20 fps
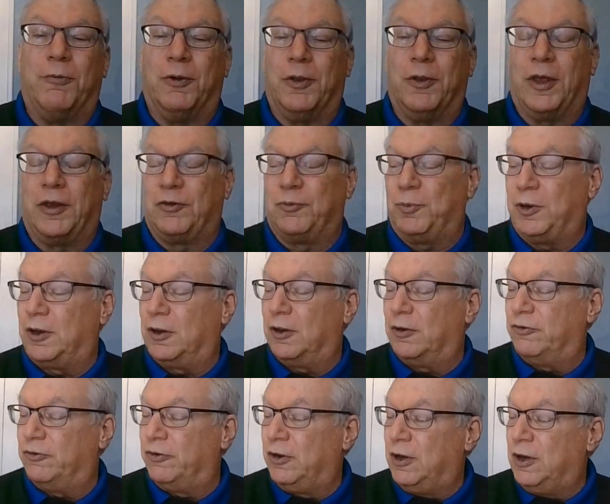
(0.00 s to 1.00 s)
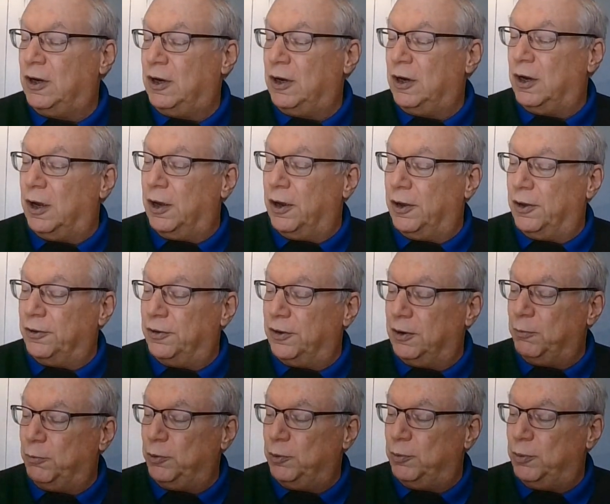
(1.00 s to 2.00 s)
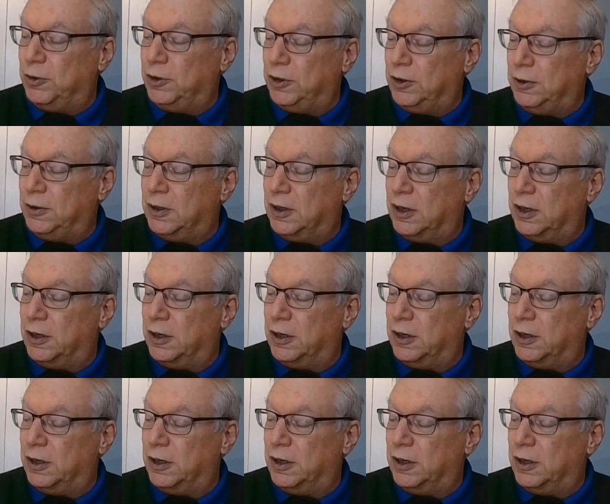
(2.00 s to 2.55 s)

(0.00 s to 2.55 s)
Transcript: Well, that's because they would be